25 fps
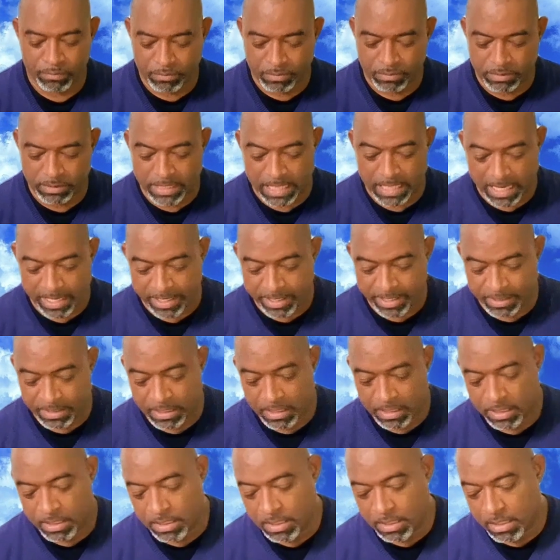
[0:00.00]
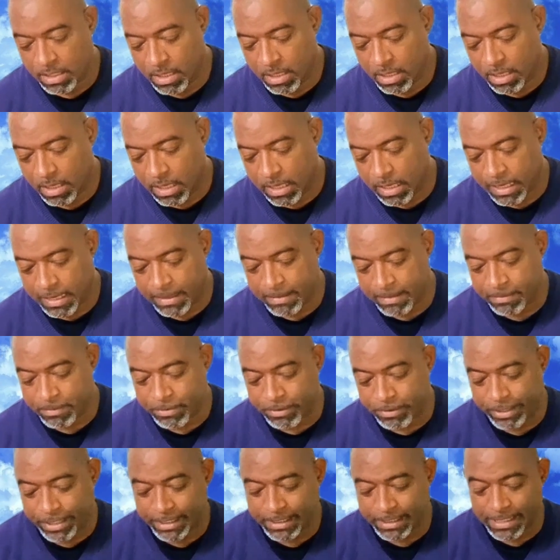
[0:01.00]
Died.
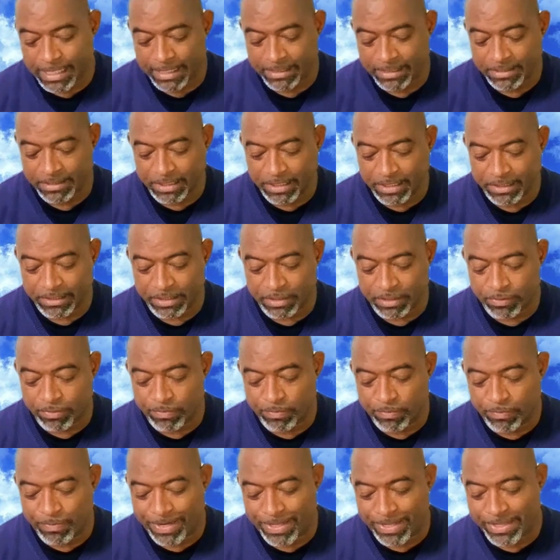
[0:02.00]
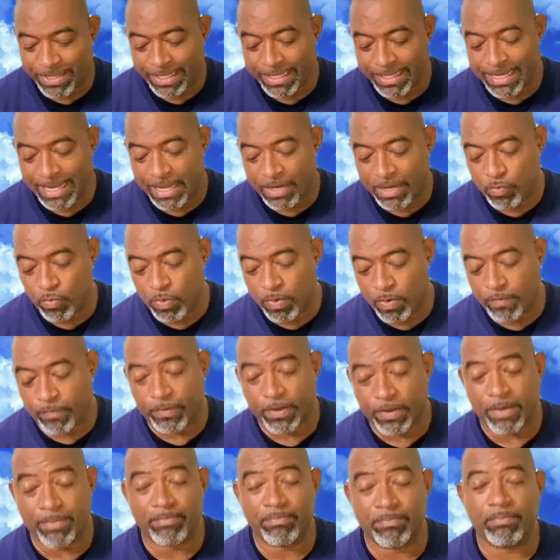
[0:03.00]
Create an isolation room where they can work
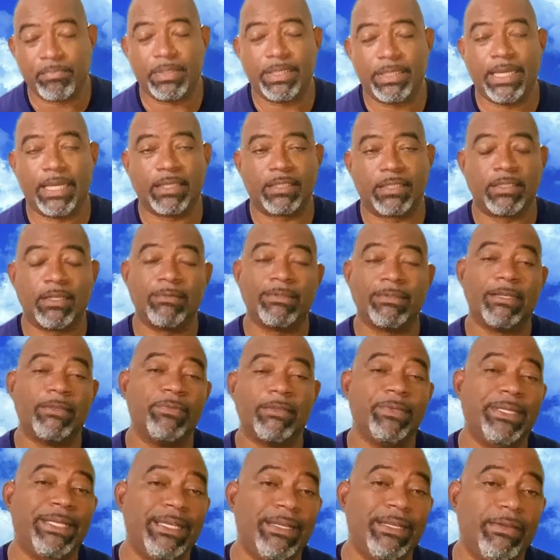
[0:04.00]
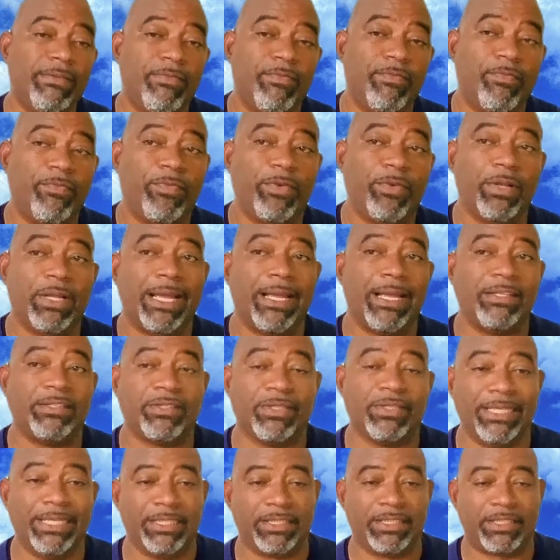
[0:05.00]
from. Yes, sometimes we need full
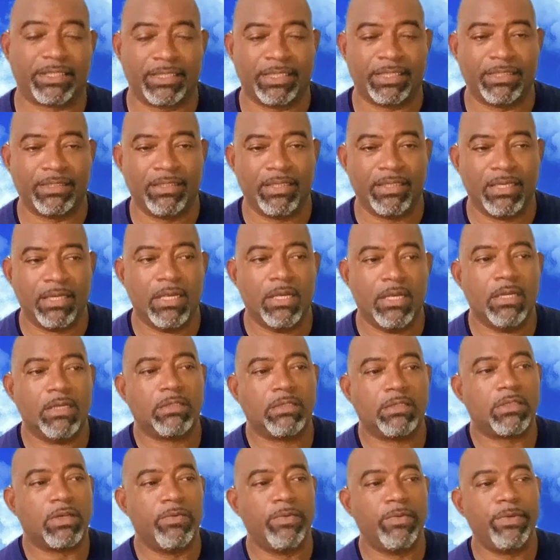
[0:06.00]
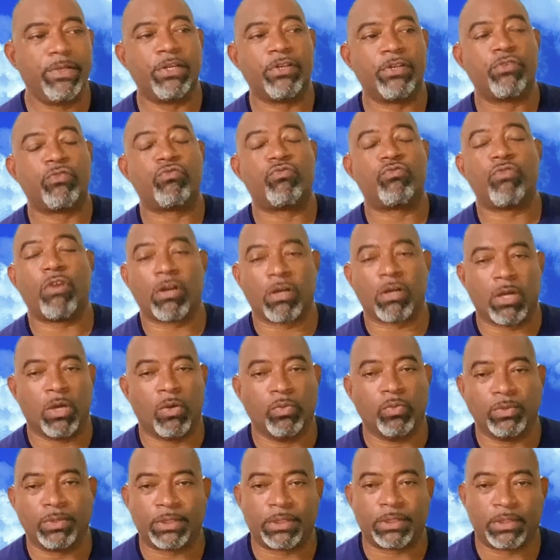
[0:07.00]
isolation so we could rock
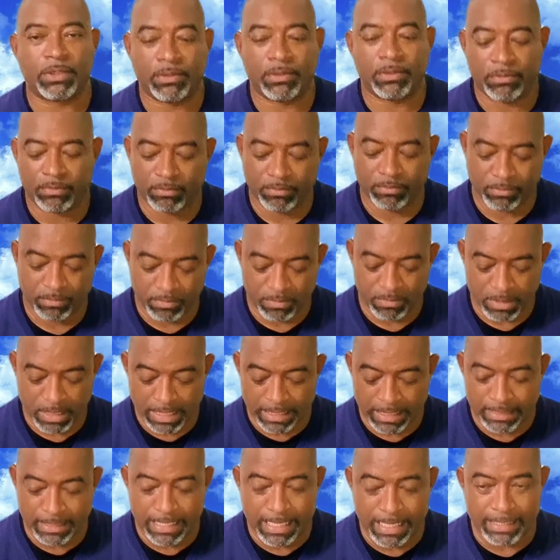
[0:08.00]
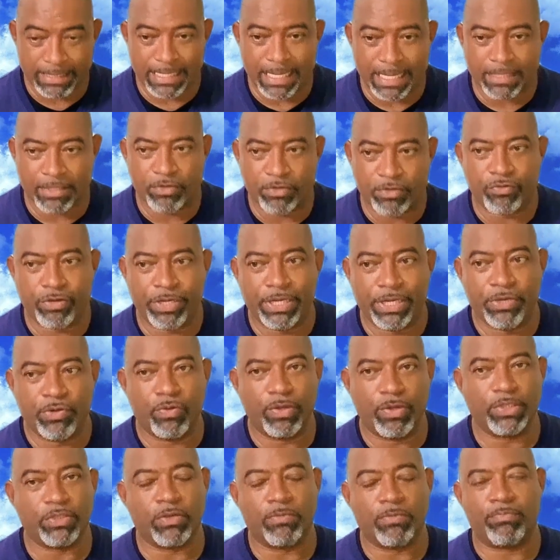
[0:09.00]
out and get that green
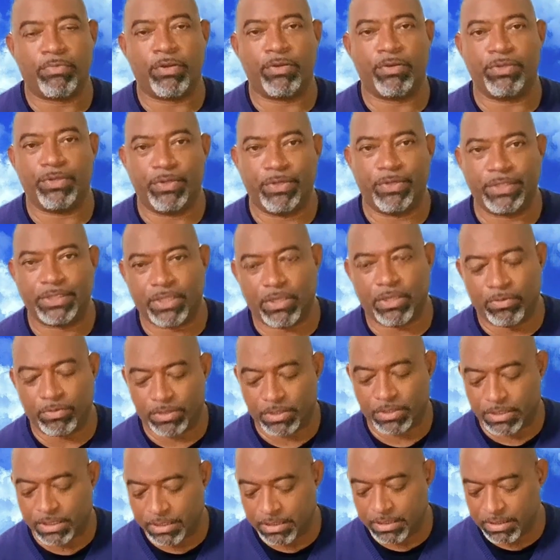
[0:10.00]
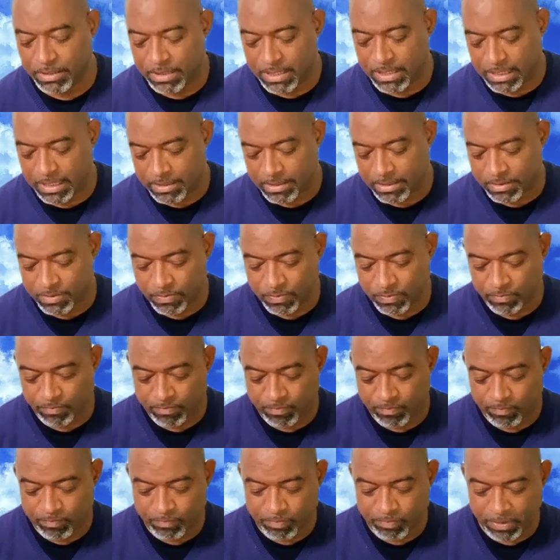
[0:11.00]
noise or brown noise out to get us
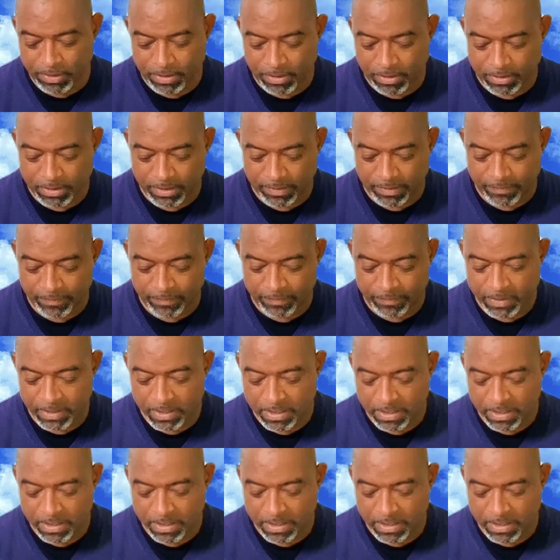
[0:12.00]
productive.